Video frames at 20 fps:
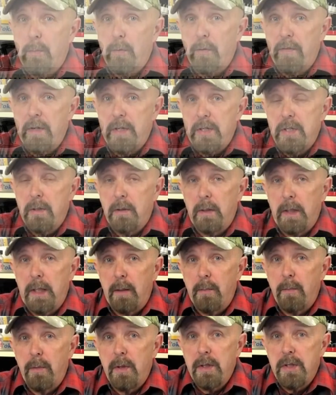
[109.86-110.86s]
a professional
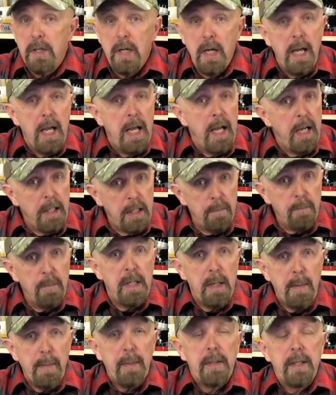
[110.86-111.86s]
airbrush, and it
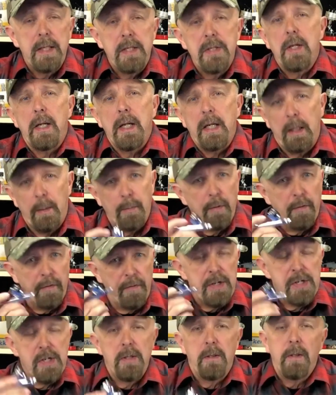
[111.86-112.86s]
manipulates like a
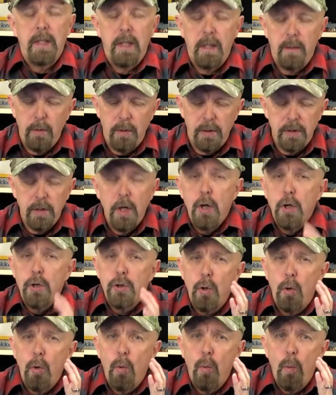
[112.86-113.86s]
professional airbrush.
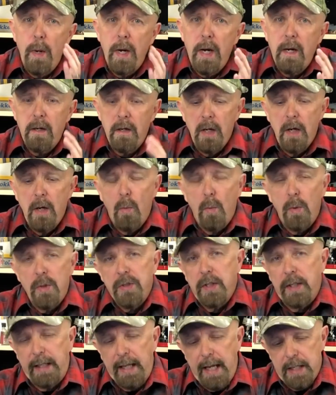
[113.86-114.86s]
So where
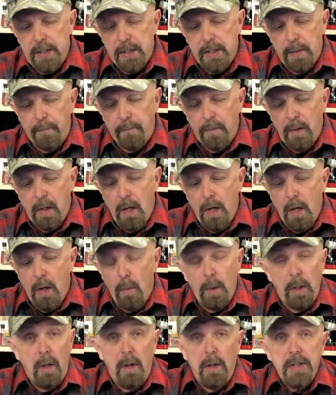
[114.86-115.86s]
was the catch?
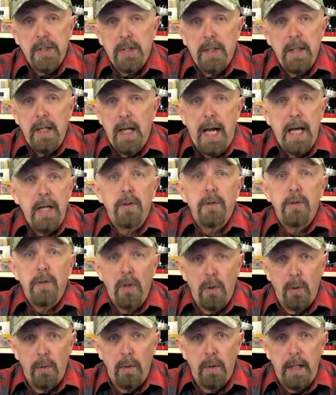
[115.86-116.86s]
Well, honestly, I don't
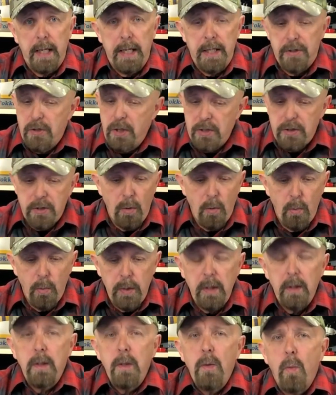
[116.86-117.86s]
know. It's just a
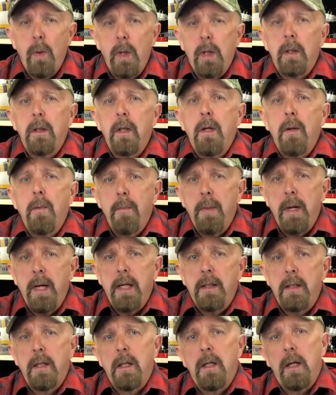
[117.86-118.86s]
really
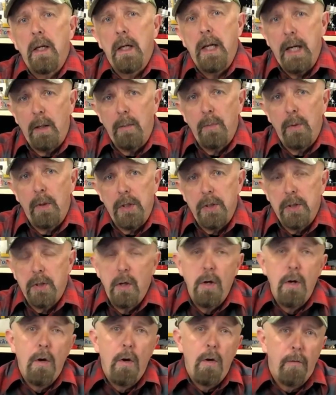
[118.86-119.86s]
well-made airbrush
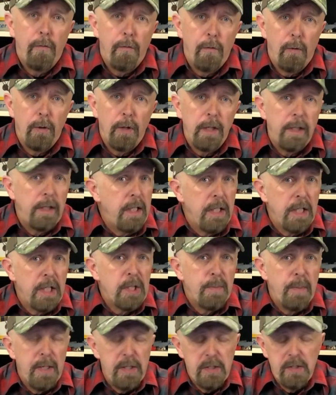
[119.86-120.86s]
for an
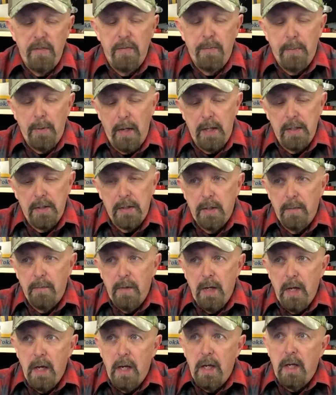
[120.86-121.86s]
inexpensive price.
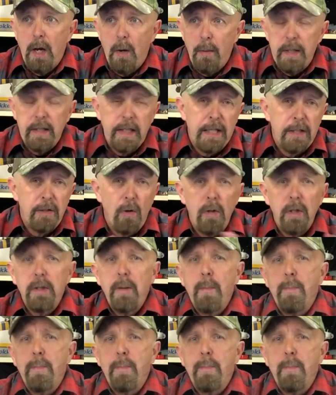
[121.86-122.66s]
Now it has all